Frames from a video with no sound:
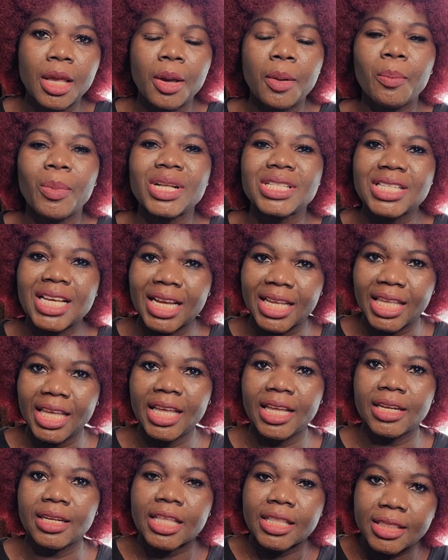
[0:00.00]
But
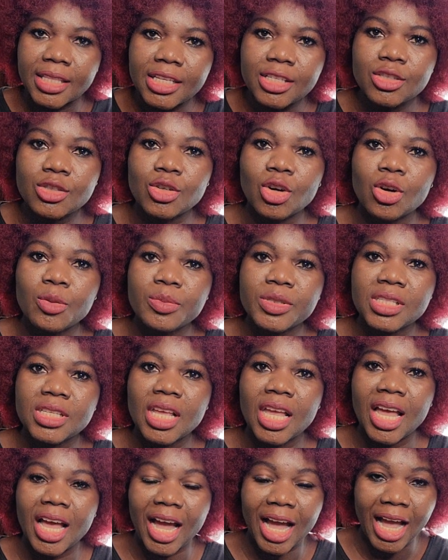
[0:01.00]
again, these jobs
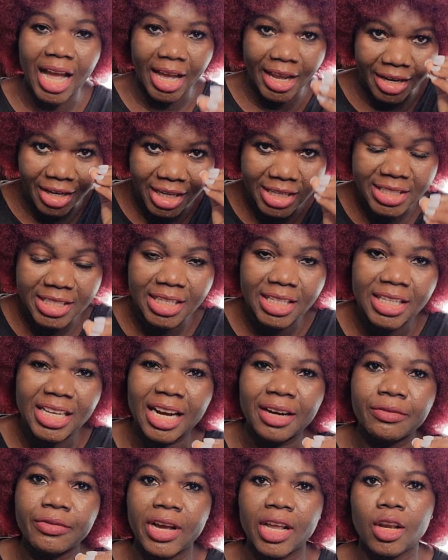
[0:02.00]
are readily
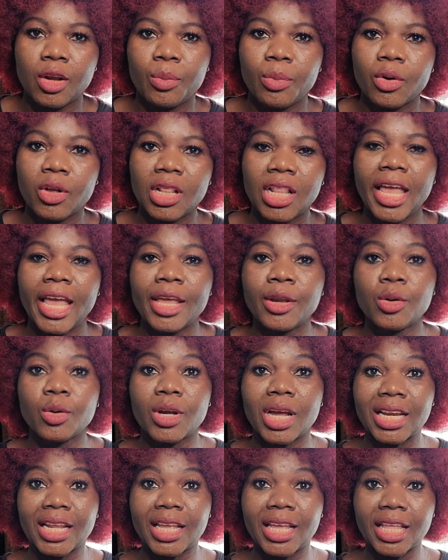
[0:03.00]
available and you
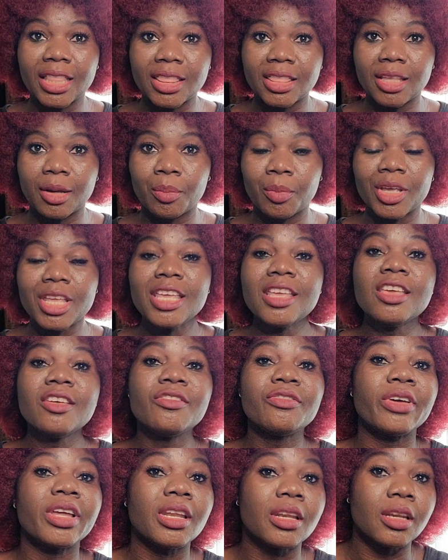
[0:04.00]
can get them
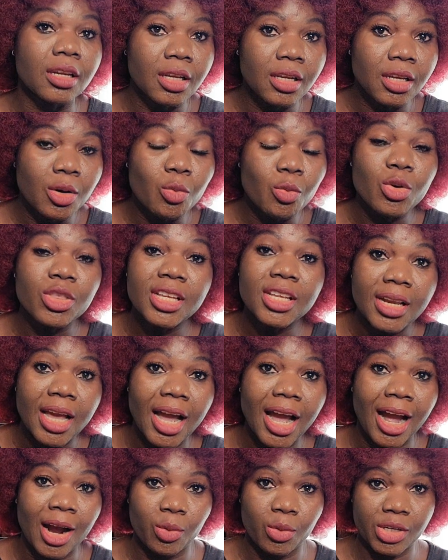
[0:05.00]
even within
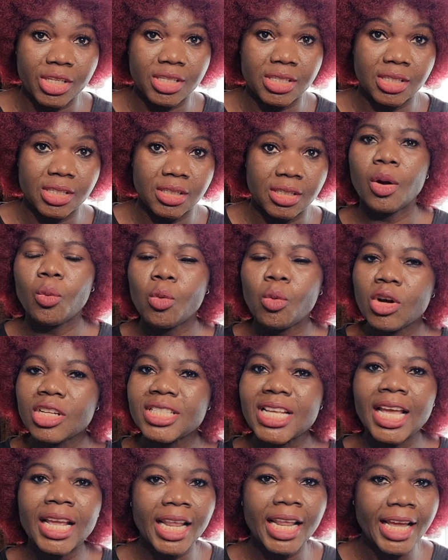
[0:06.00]
hours. What
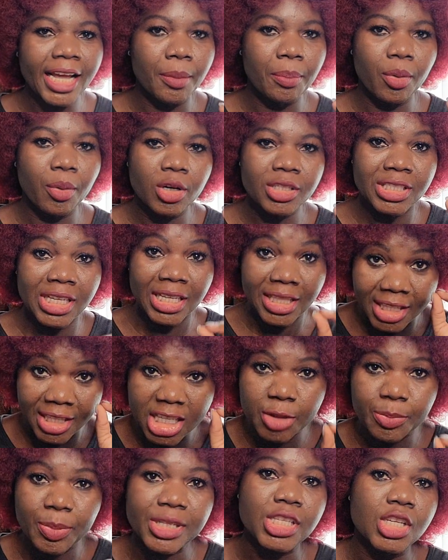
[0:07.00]
I like about
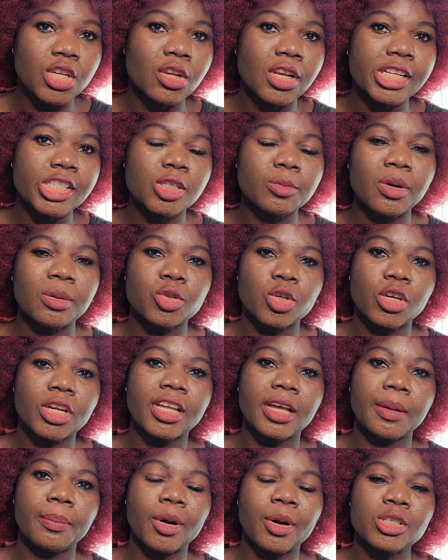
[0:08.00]
this particular job I'm talking
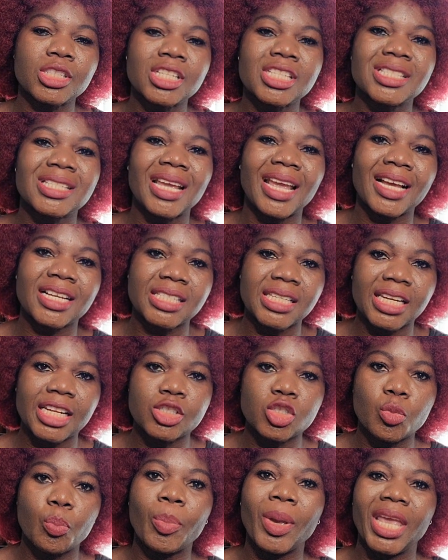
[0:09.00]
about is the
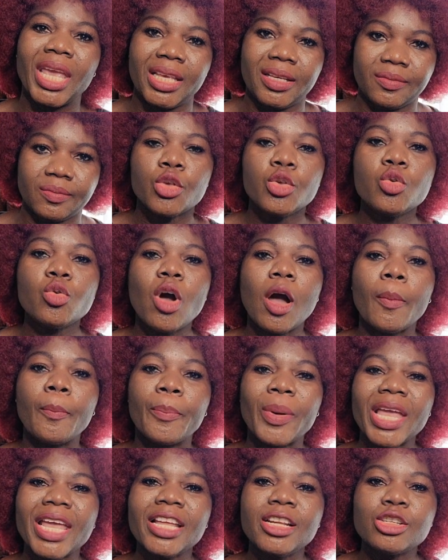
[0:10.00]
excellent pay. You are
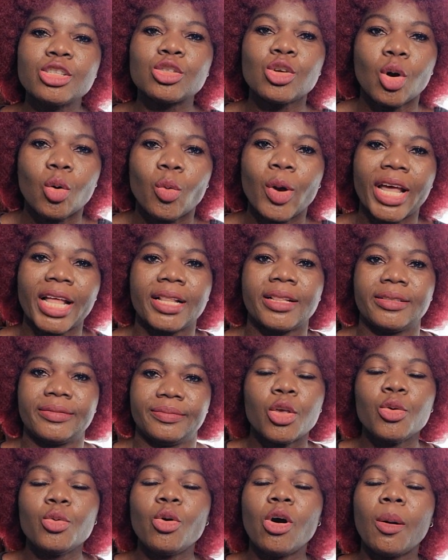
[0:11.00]
paid so well.
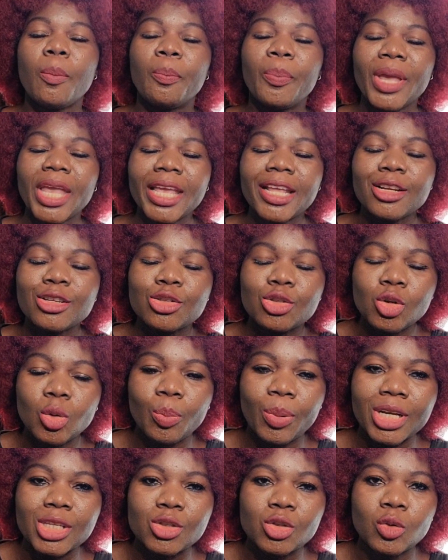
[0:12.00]
You are paid
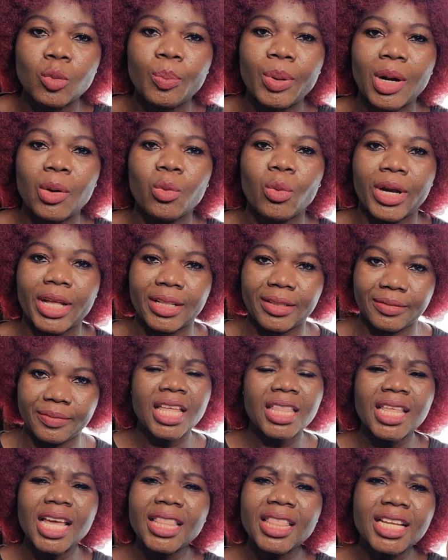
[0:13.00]
super, super well.
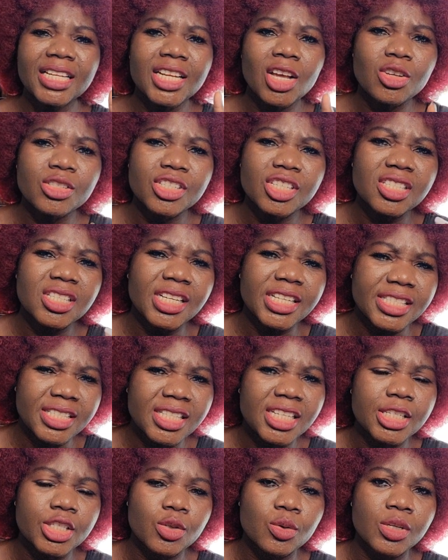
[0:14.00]
The other day I was just
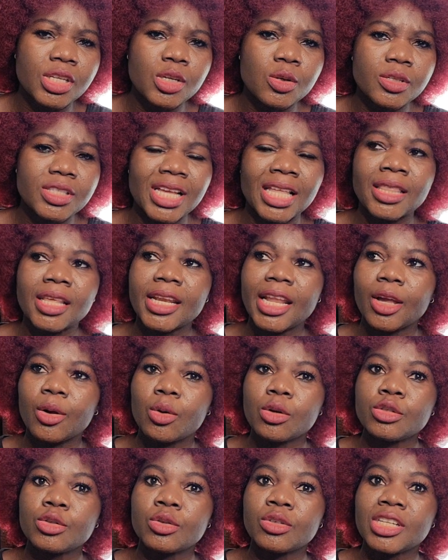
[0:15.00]
listening to news and then I
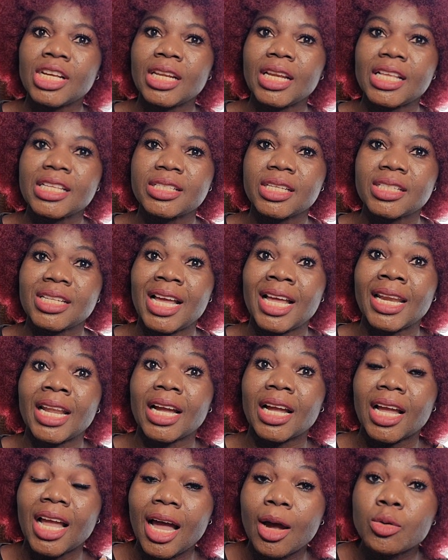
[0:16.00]
got to realize that an
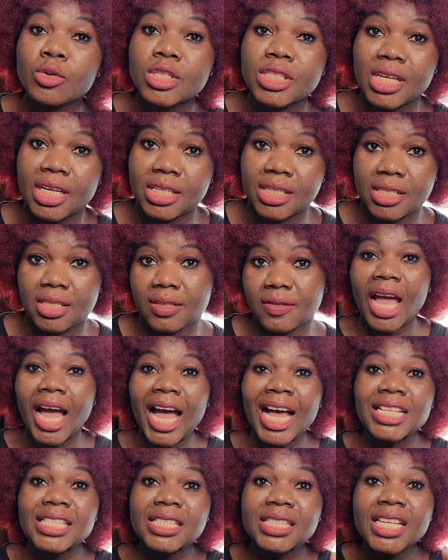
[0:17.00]
accountant,
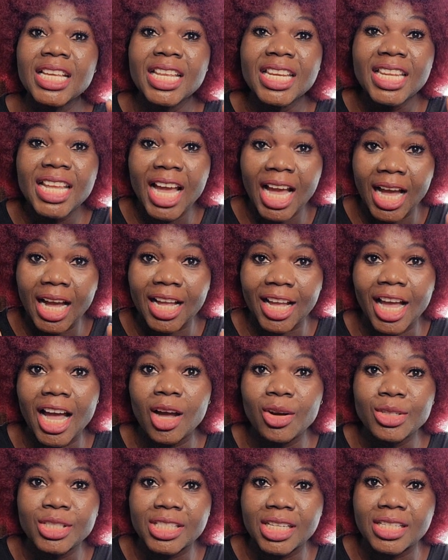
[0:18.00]
a senior
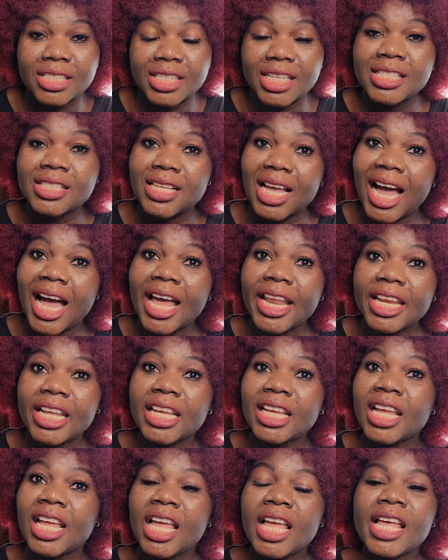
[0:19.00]
accountant is
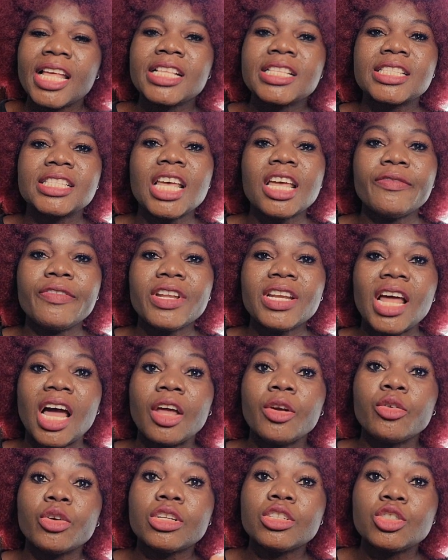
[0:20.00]
earning
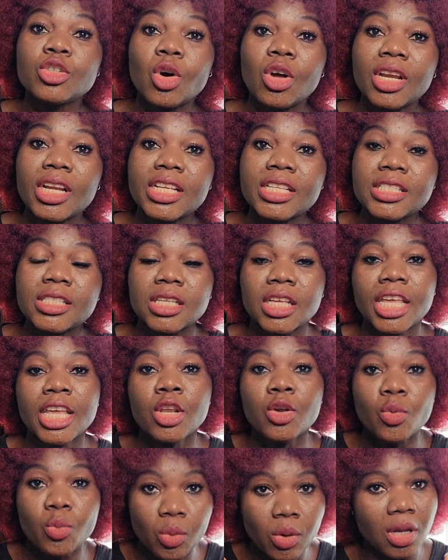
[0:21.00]
$700
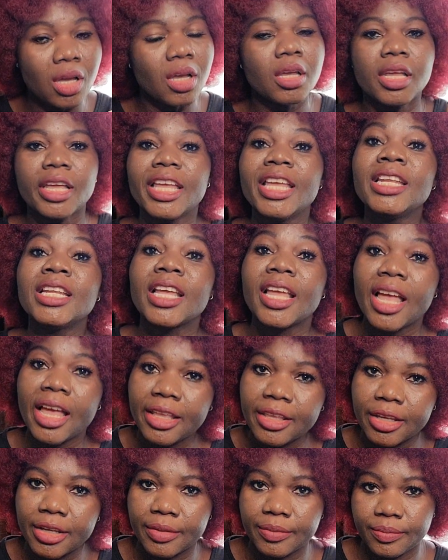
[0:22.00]
in, in
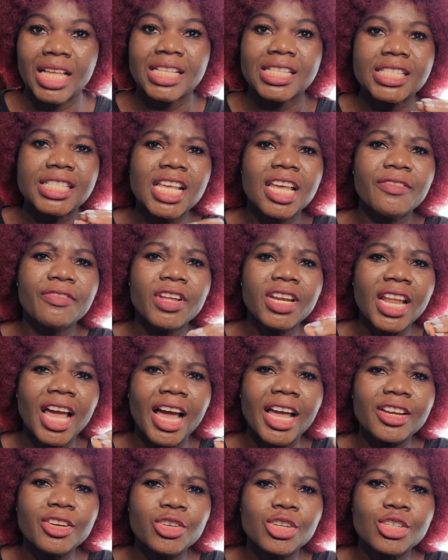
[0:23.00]
Kenya.
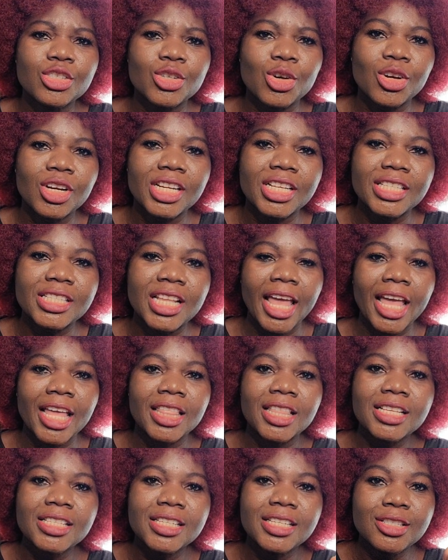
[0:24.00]
$700. And
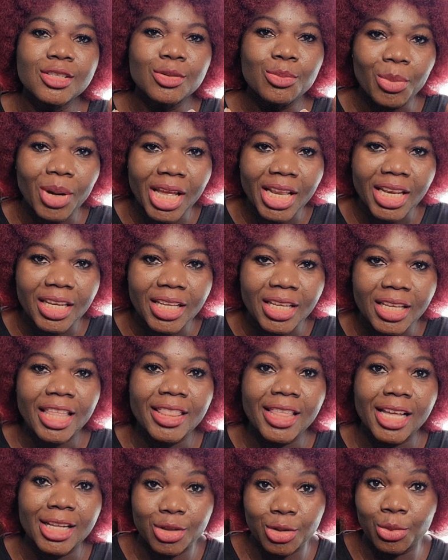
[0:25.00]
this is money
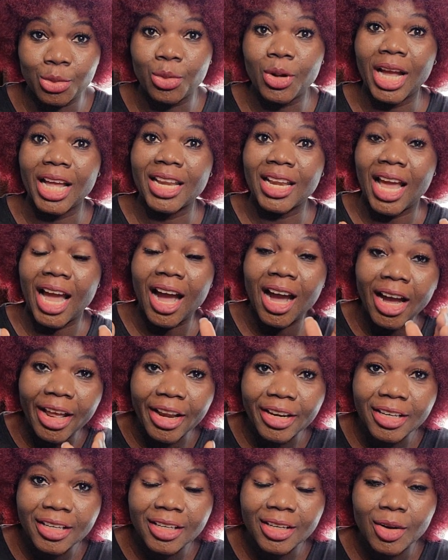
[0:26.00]
that you can
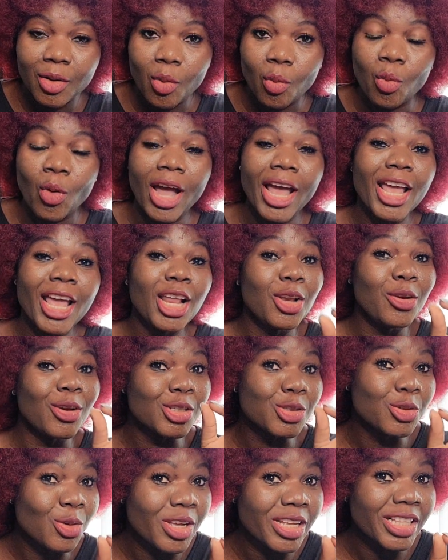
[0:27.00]
earn while you're
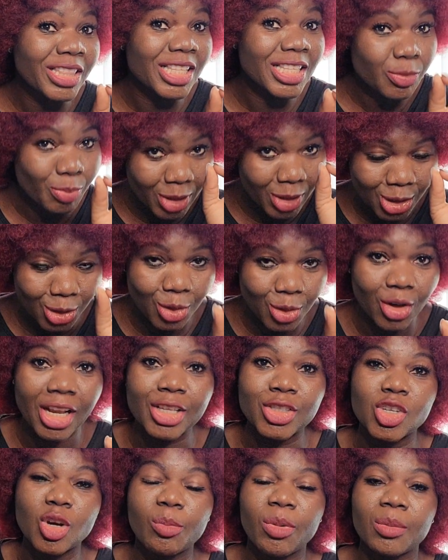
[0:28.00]
doing this particular
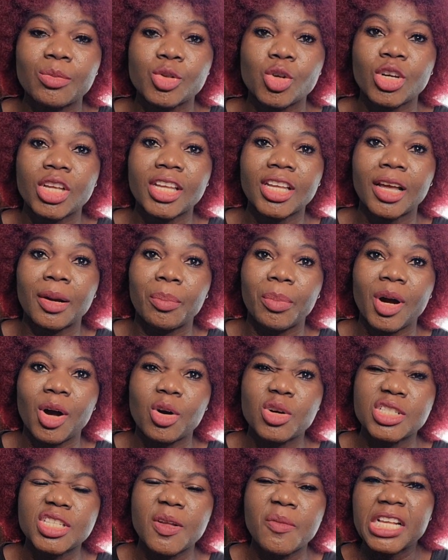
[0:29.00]
job I'm talking
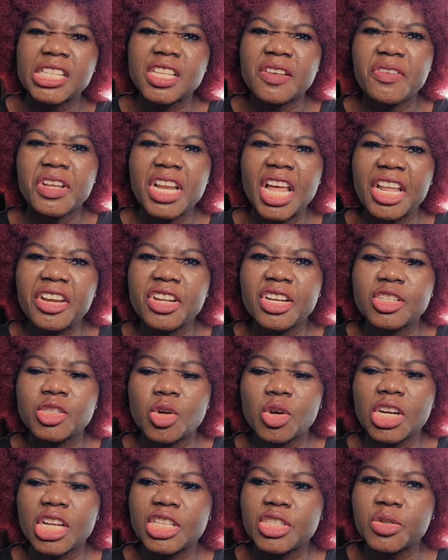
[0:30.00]
about.
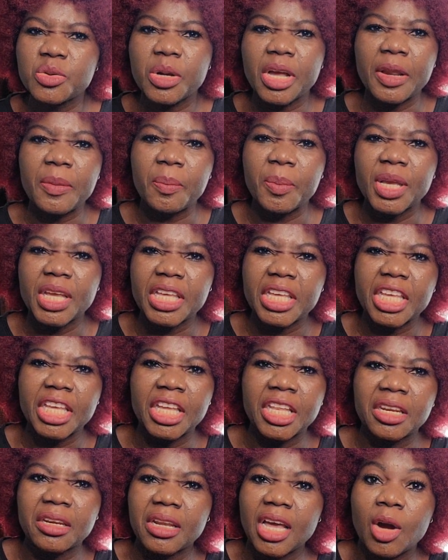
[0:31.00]
$700 you can make
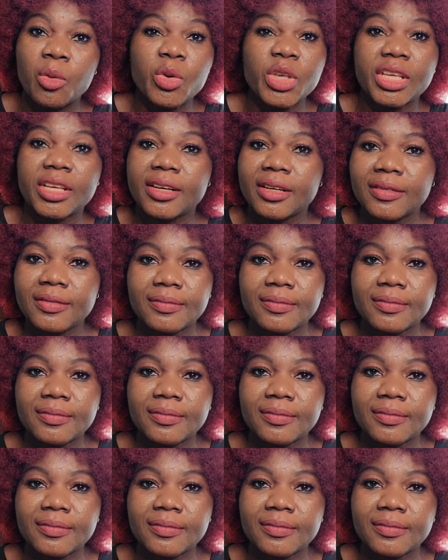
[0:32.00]
in a week.